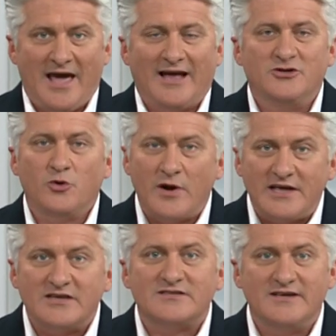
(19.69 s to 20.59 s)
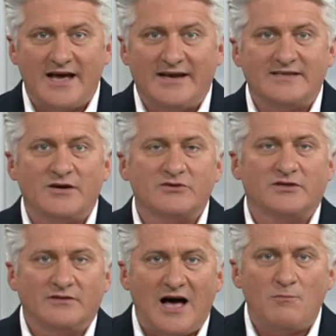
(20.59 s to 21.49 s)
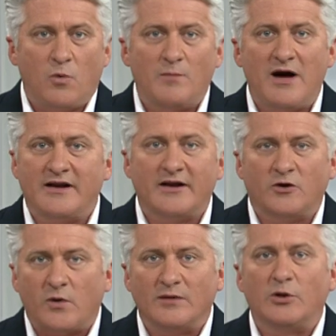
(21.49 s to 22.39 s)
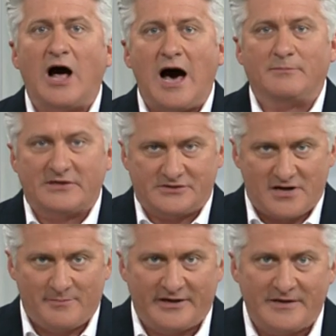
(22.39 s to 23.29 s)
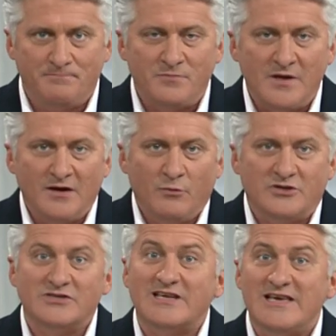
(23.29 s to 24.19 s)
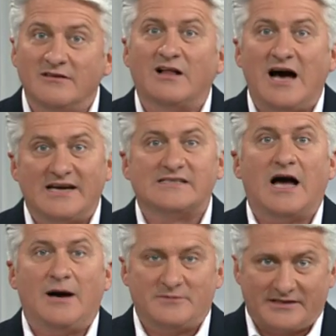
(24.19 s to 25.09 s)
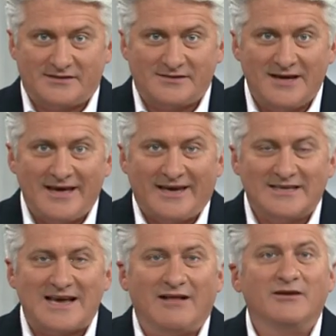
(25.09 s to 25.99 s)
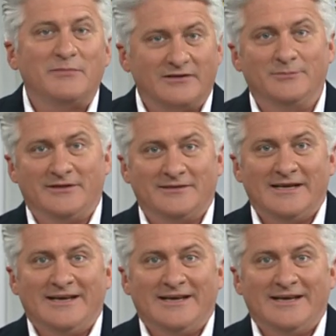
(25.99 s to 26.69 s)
And joining us today to tell us a lot more about an incredible optics company, which is Eagle Eyes Optics, is Alan Middleman.